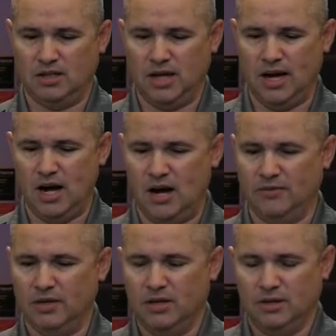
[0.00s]
have.
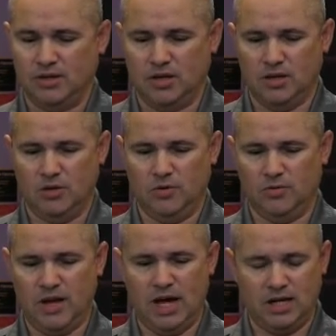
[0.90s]
So
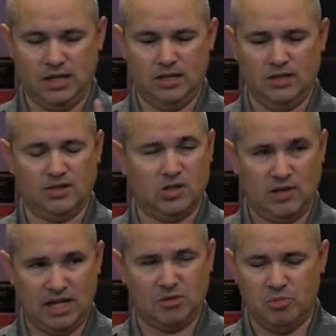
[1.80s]
that's
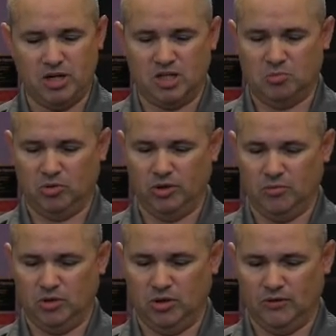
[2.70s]

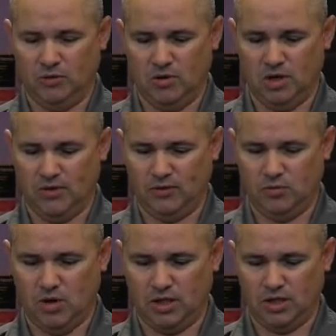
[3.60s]
Metasploitable if you
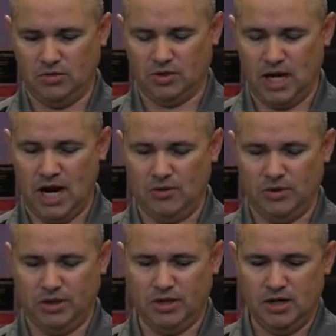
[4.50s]
want to use that
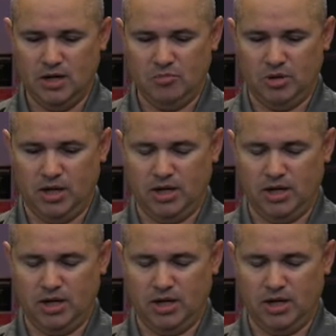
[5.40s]
one. But